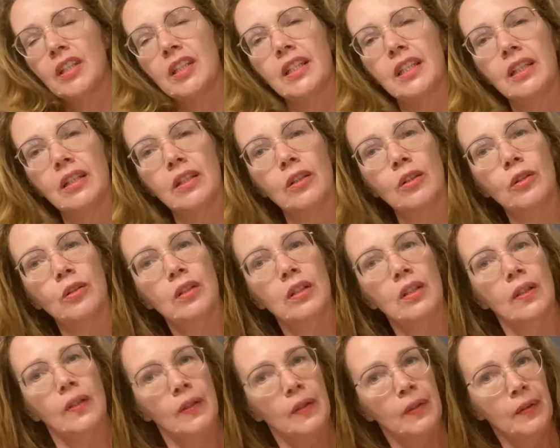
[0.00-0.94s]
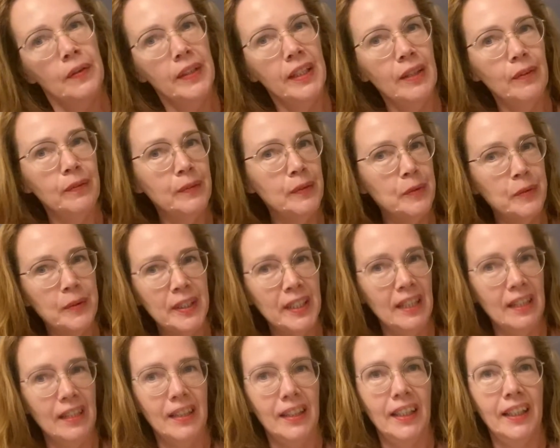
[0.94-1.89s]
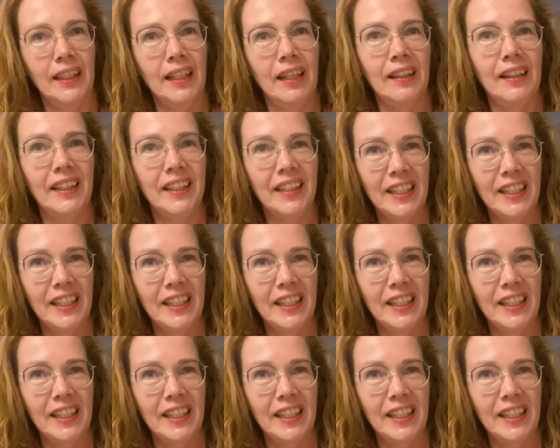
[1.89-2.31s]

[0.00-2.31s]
So yeah, I